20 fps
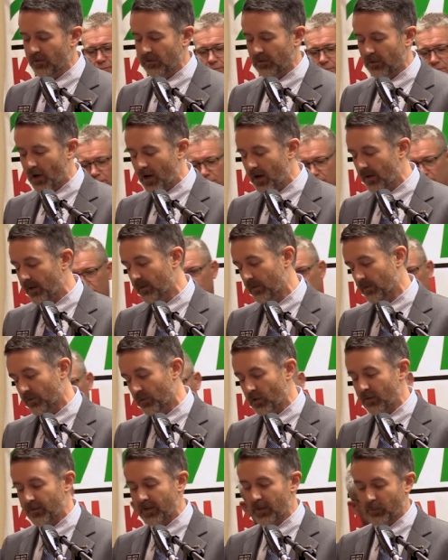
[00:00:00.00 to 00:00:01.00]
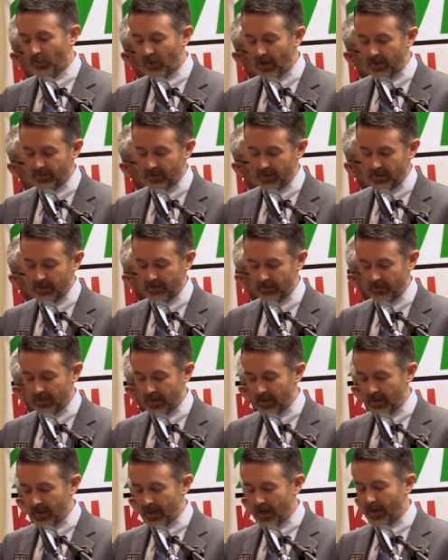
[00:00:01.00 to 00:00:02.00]
longest-serving president.
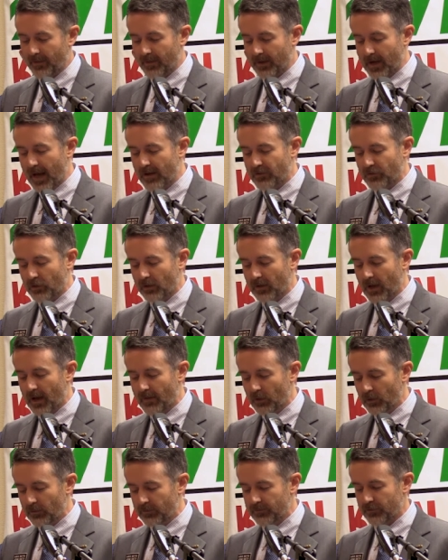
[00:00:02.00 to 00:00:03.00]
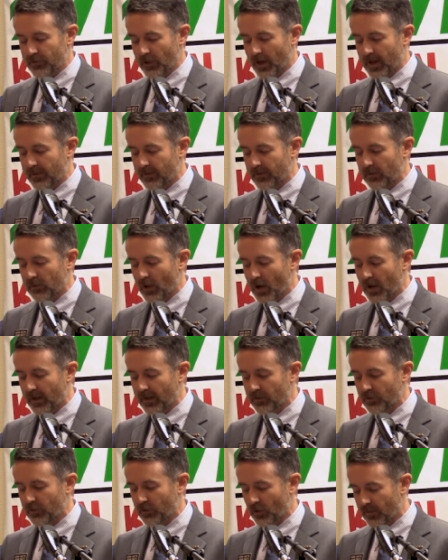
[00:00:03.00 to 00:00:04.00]
At the national level, John is the
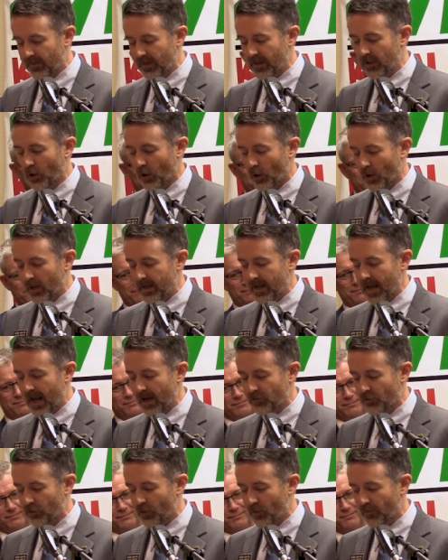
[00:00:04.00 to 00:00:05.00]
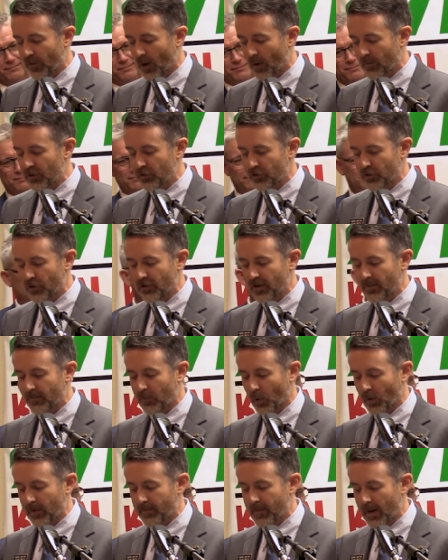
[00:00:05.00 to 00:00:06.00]
longest-serving current National Farmers Union
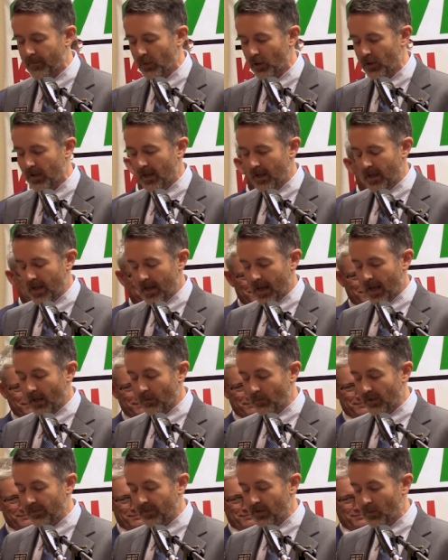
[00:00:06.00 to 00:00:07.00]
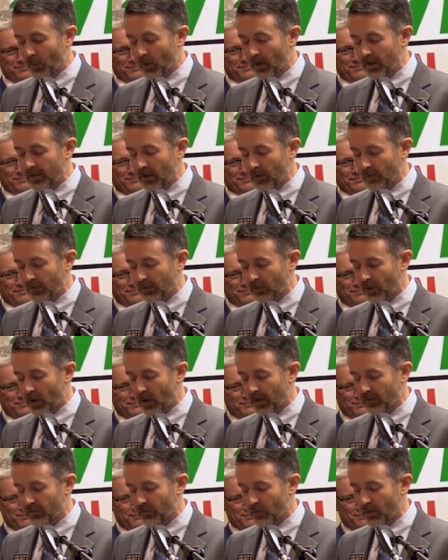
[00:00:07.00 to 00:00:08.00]
board member, and within one year, the
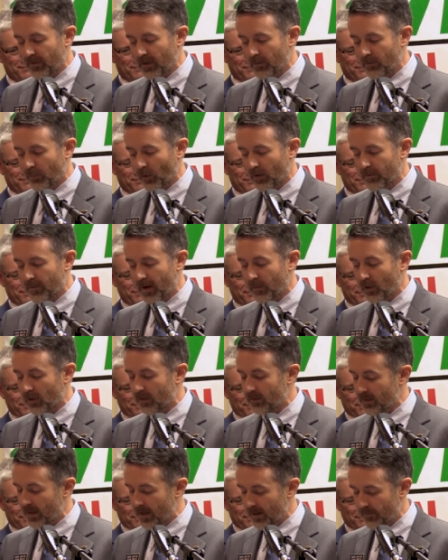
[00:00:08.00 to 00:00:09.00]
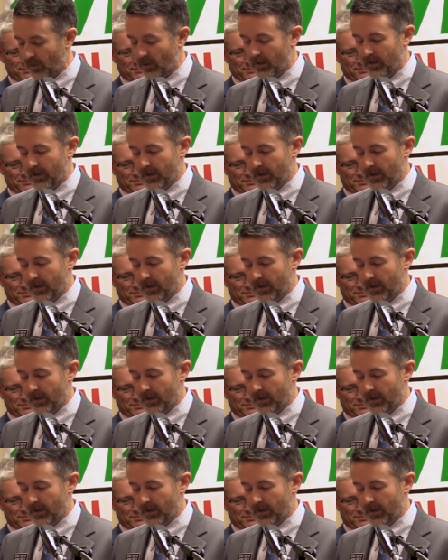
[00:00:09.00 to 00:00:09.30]
longest-serving board member ever.